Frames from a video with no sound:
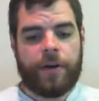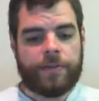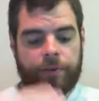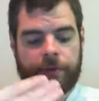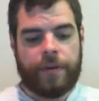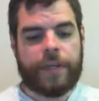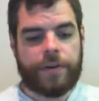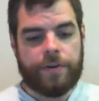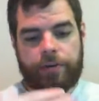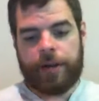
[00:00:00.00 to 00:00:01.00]
also if I get a
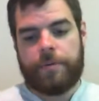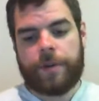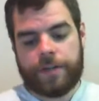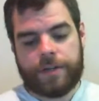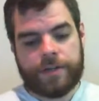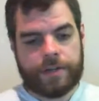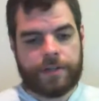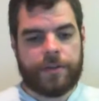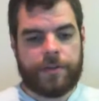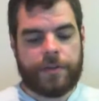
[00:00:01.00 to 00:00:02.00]
new job or I transition
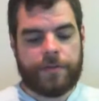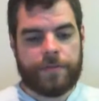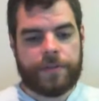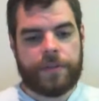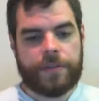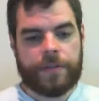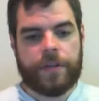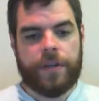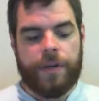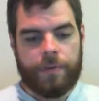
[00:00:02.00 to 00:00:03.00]
to a different position,
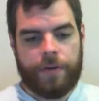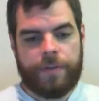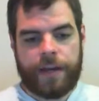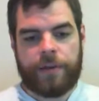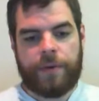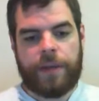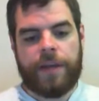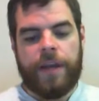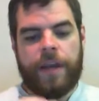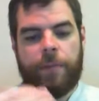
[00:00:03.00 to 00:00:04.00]
reevaluate.
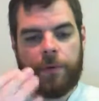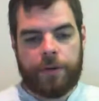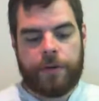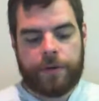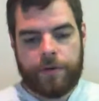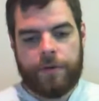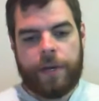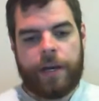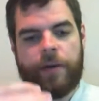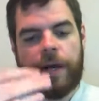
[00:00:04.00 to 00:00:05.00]
What are you going to do
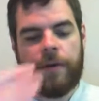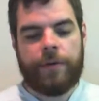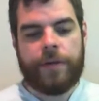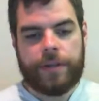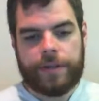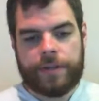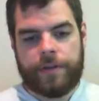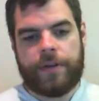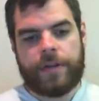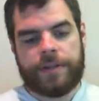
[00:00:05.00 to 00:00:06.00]
now? How are you going to get to your
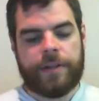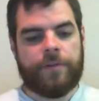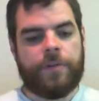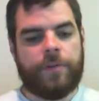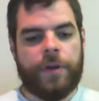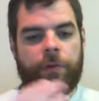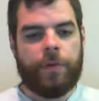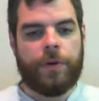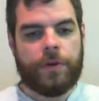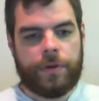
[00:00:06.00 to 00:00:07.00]
next level? What
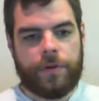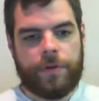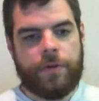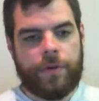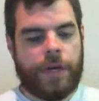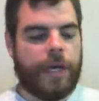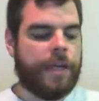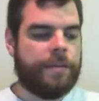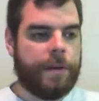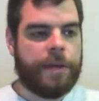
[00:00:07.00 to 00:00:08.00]
are you going to do
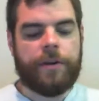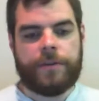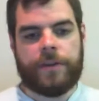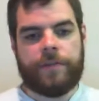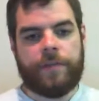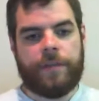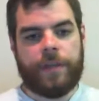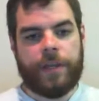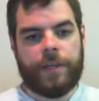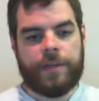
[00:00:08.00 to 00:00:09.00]
to better yourself
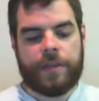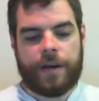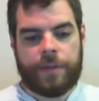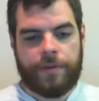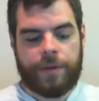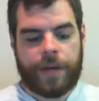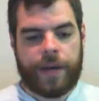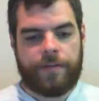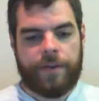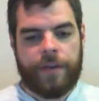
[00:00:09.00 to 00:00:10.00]
in the job that you
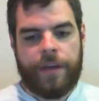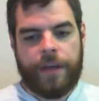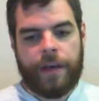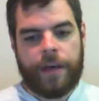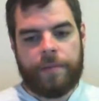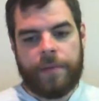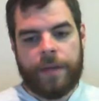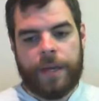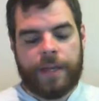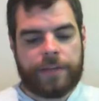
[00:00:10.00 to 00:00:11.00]
have?
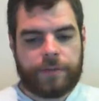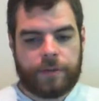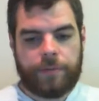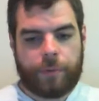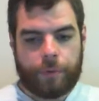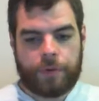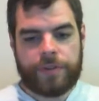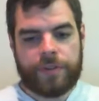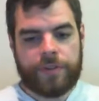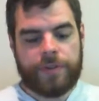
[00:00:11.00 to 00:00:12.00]
And that's really important
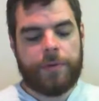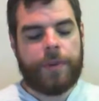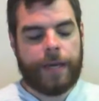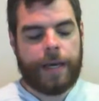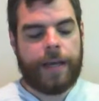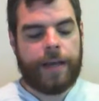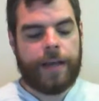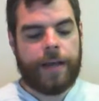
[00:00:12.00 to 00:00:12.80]
to do that